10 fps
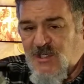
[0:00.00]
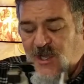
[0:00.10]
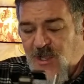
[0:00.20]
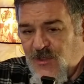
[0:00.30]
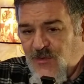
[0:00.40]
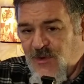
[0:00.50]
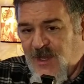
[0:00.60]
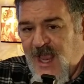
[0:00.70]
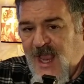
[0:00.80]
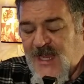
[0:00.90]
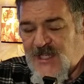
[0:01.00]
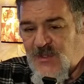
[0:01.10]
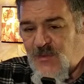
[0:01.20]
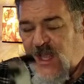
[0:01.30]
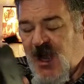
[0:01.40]
through a case
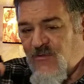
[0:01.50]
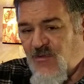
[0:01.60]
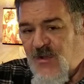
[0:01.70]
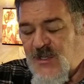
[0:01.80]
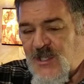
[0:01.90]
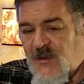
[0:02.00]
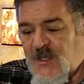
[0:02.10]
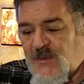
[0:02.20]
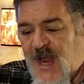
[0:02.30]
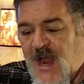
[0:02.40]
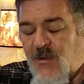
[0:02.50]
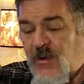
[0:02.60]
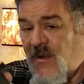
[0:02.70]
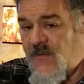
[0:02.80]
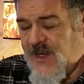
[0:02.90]
without drawing so much power it
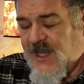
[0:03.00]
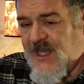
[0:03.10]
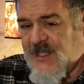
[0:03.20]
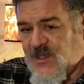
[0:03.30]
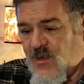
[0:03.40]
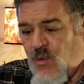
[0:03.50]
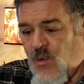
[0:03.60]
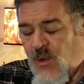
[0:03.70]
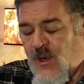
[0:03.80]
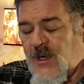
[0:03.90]
overheats or